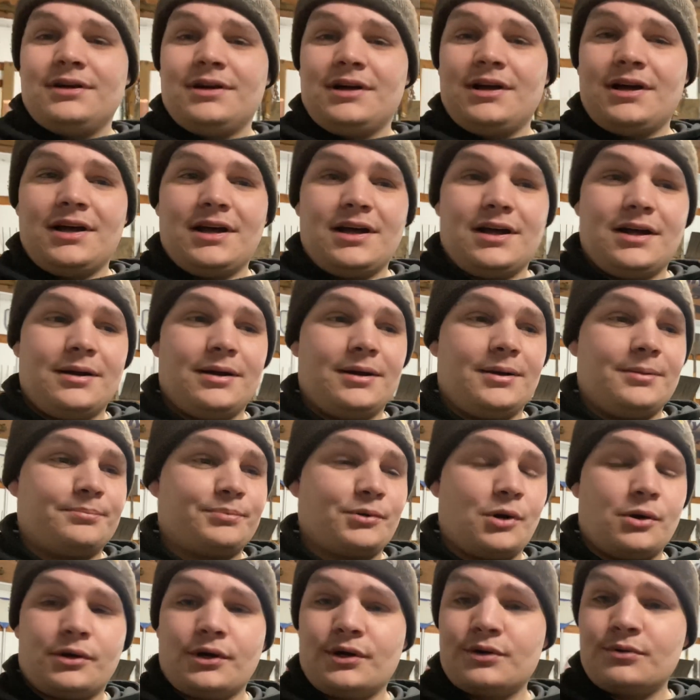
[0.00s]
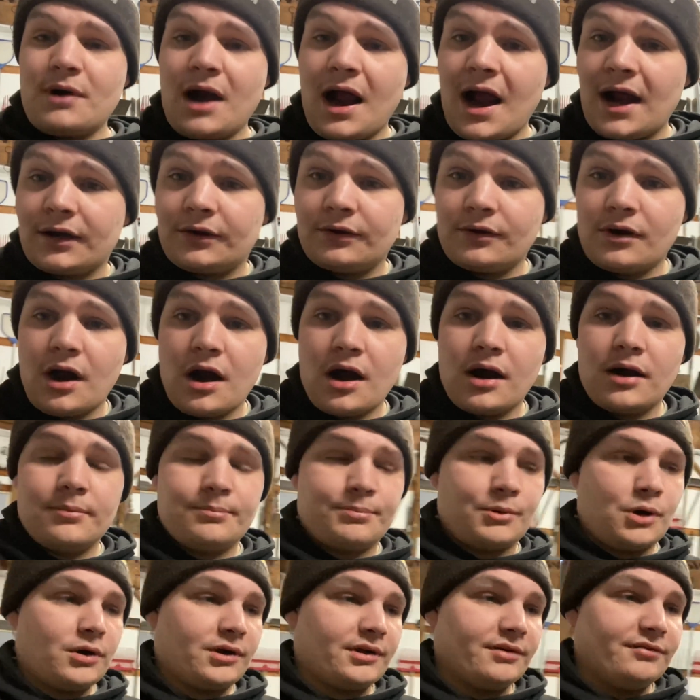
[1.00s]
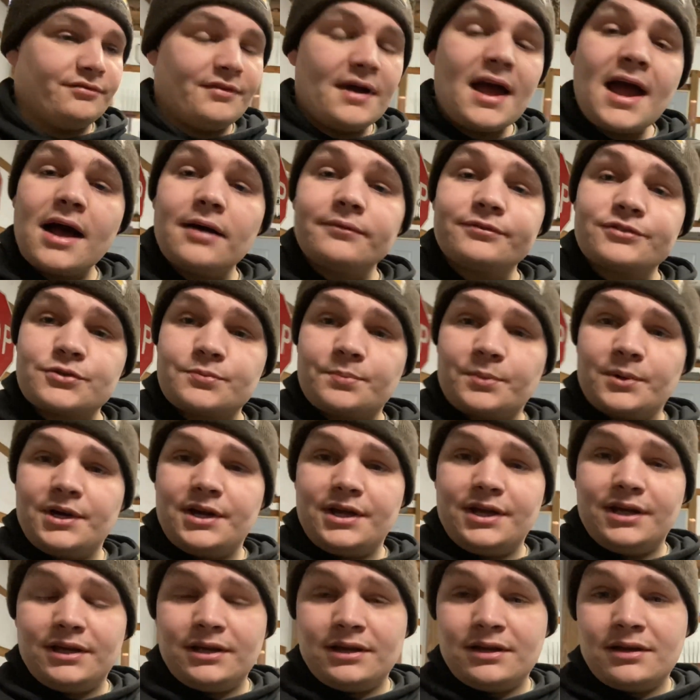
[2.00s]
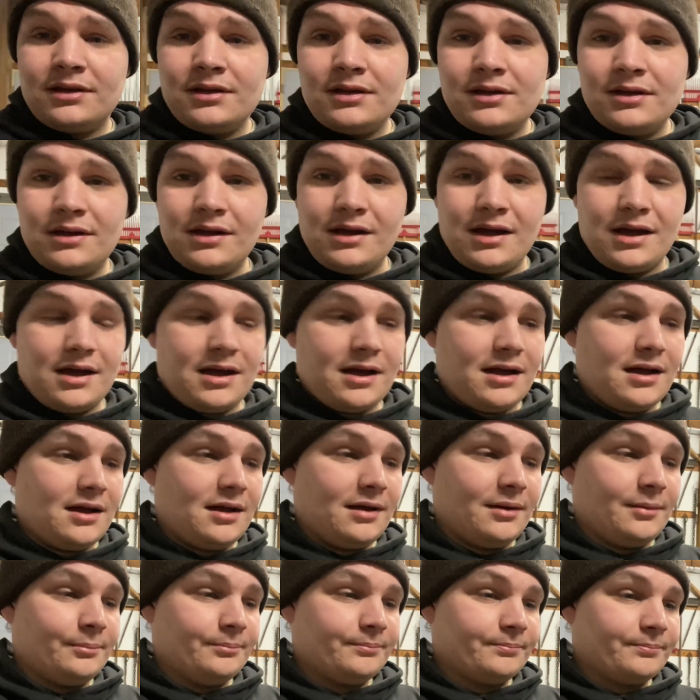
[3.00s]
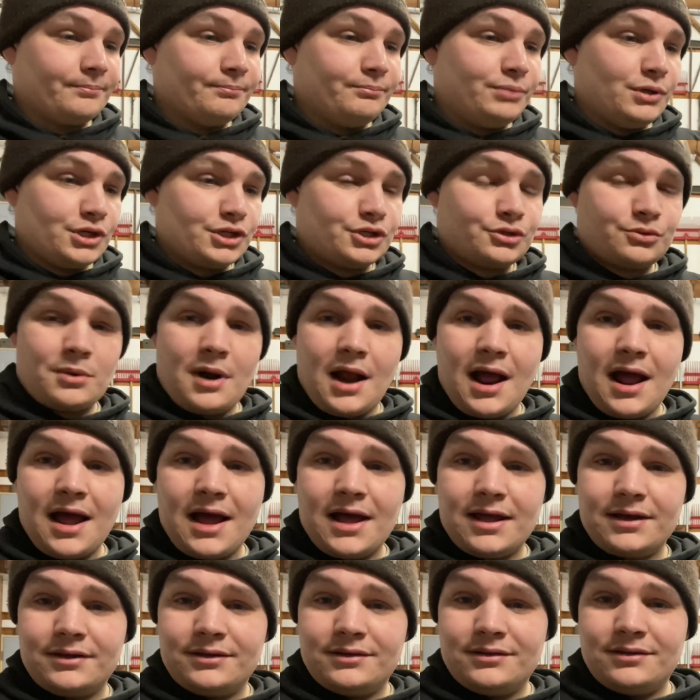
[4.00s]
broken rocker arm, broken valve spring, push rod,